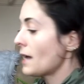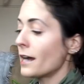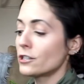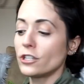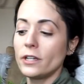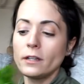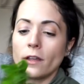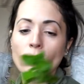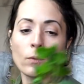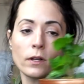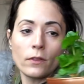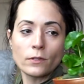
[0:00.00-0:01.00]
actually another
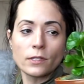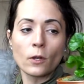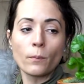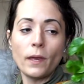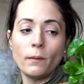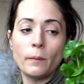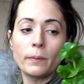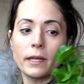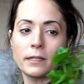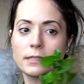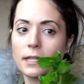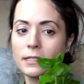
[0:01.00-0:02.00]
one of those little baby
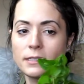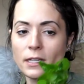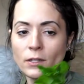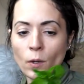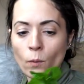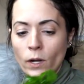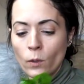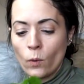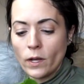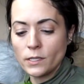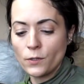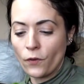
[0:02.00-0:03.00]
plants that I didn't know what it
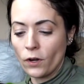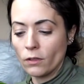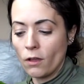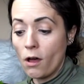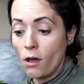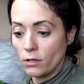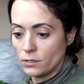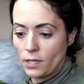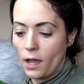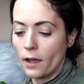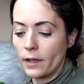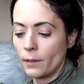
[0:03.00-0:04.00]
was for a long
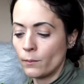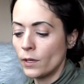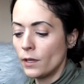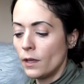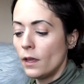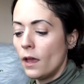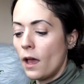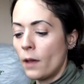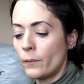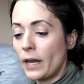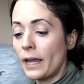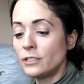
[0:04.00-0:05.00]
time,
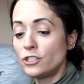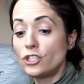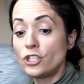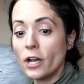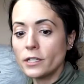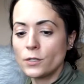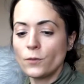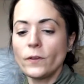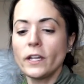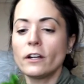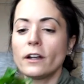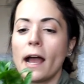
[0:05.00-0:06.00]
and I just
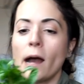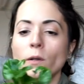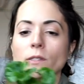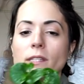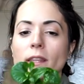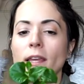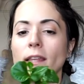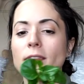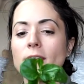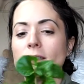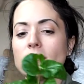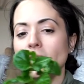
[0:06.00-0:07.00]
figured out that
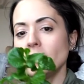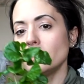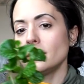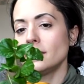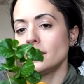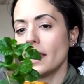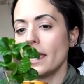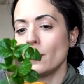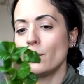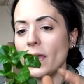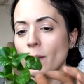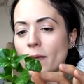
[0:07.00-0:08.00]
this is a
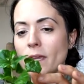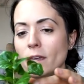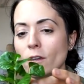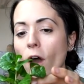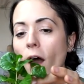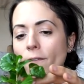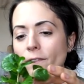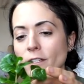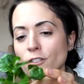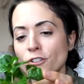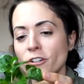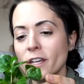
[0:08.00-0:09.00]
baby coffee
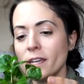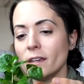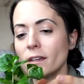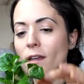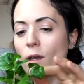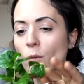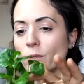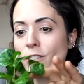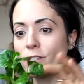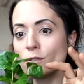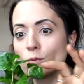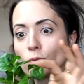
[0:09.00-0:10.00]
tree, which
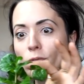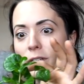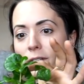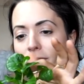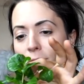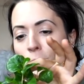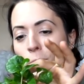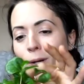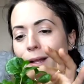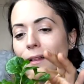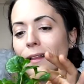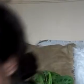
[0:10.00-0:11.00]
is really
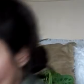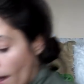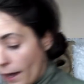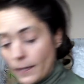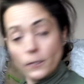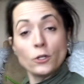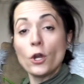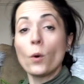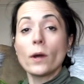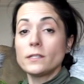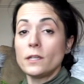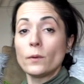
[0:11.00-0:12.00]
cool. Yeah, I had no
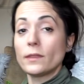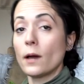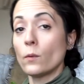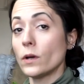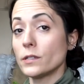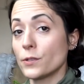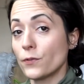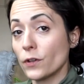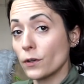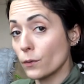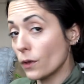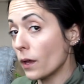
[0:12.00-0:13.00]
idea what that was
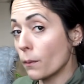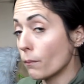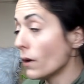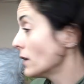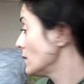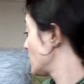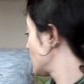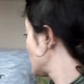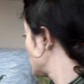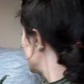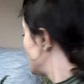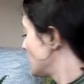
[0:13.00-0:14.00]
for like months.
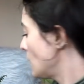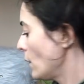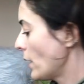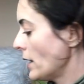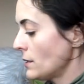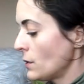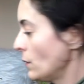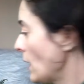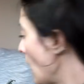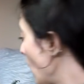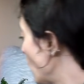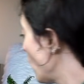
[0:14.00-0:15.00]
Okay, so now